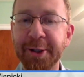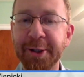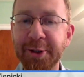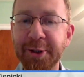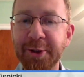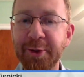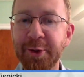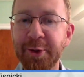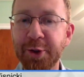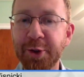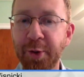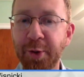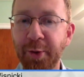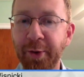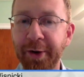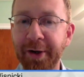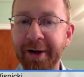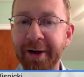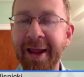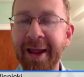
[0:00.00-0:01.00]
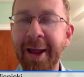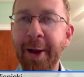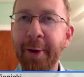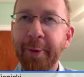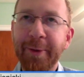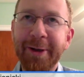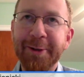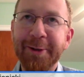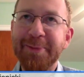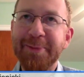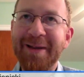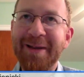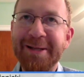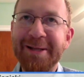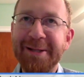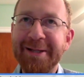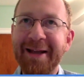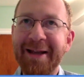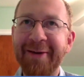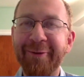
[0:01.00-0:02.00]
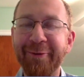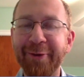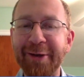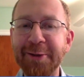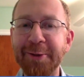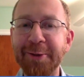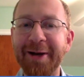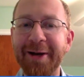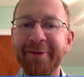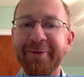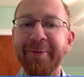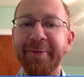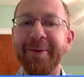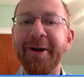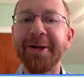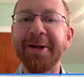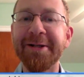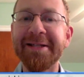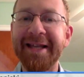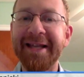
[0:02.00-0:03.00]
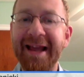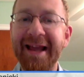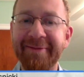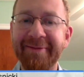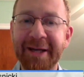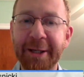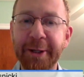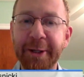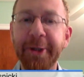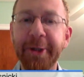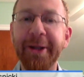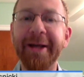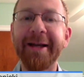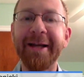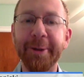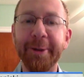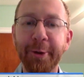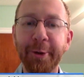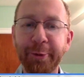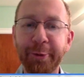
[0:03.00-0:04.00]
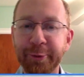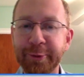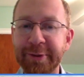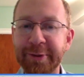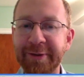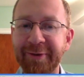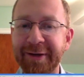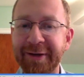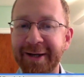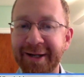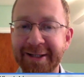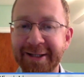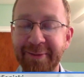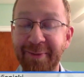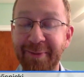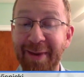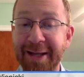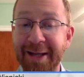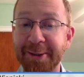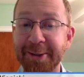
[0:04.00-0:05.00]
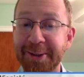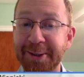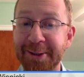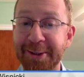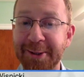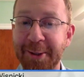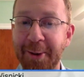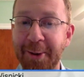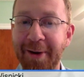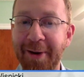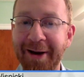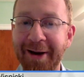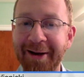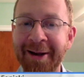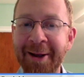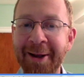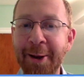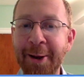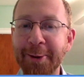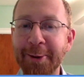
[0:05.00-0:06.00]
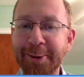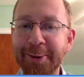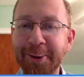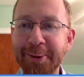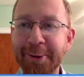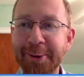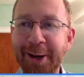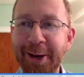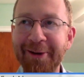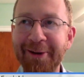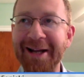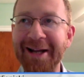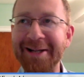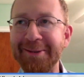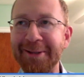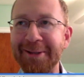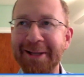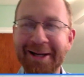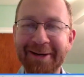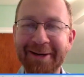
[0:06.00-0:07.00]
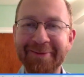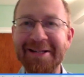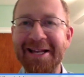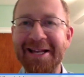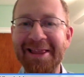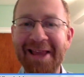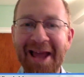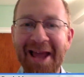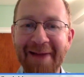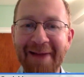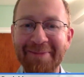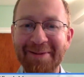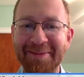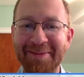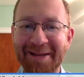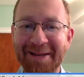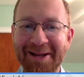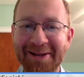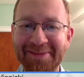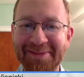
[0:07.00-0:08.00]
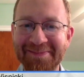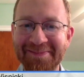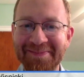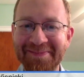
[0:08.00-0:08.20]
are too short, readers may just get frustrated from constantly having to click and go through different kinds of pages and so on. So I would actually kind of say the happy medium.